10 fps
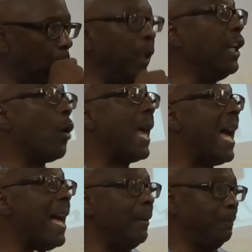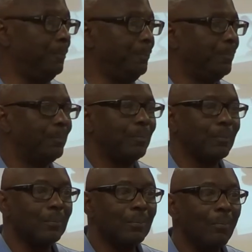We know that.
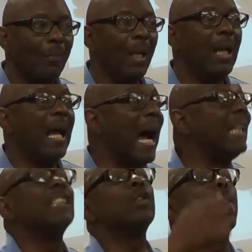I just